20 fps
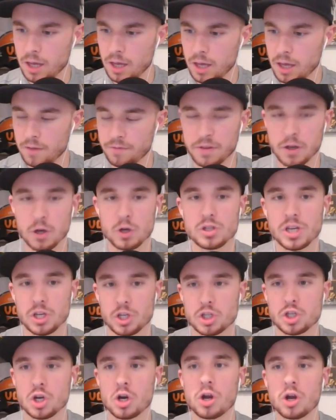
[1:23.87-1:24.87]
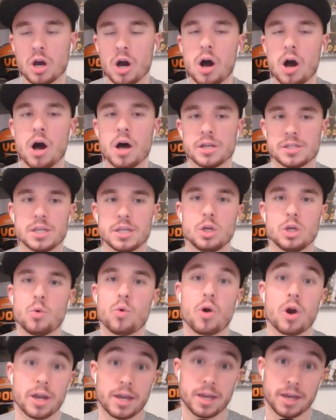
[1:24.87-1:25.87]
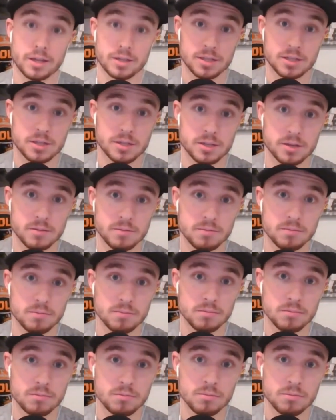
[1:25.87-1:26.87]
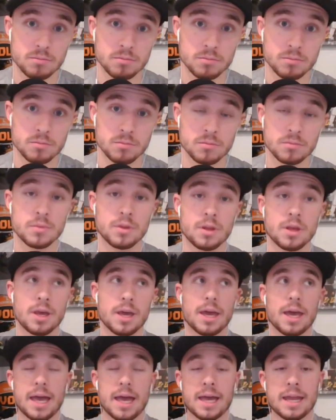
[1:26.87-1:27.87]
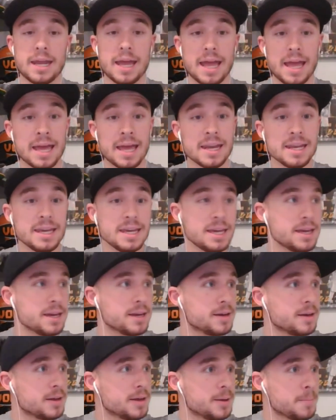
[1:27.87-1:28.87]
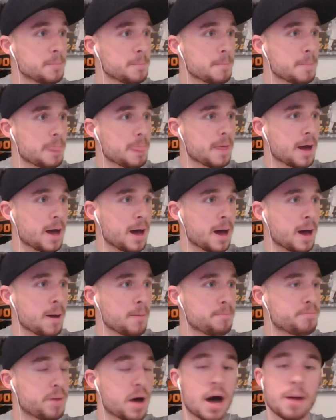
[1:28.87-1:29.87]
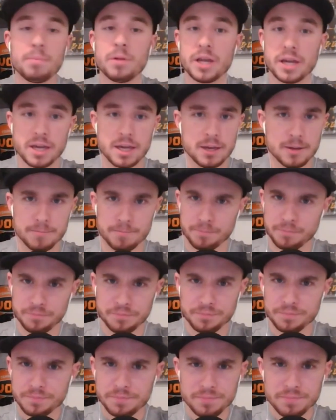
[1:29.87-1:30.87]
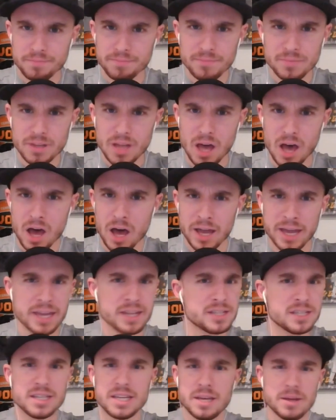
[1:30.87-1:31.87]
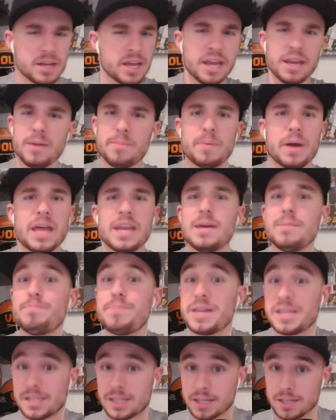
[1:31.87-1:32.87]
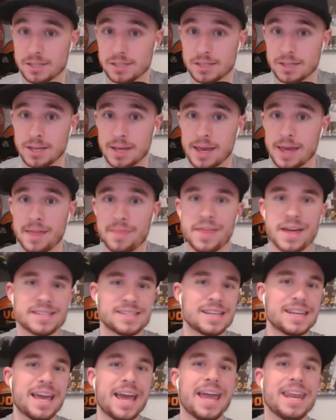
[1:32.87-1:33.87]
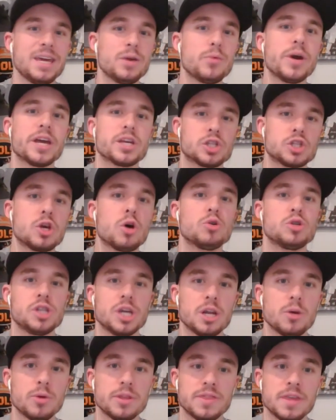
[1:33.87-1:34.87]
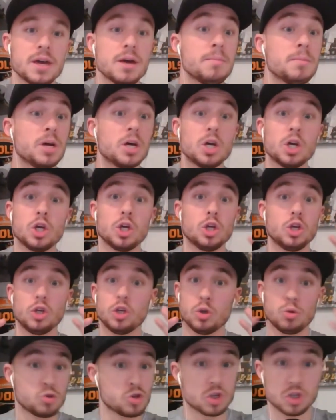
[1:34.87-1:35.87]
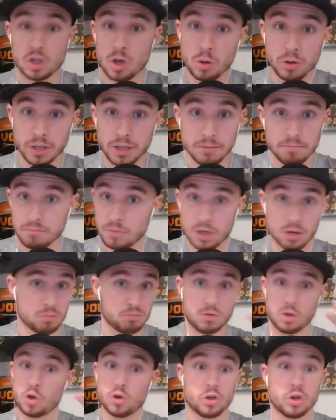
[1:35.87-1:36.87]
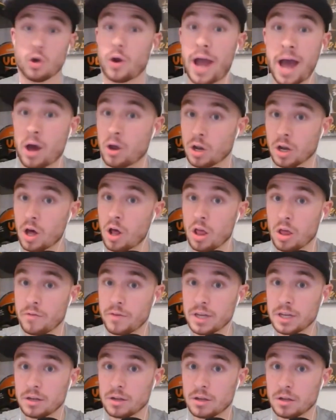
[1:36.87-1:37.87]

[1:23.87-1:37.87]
if there is a certain cause that you are against, and any public entity, any business that's in any way associated with them, you just totally, you're out on all of it,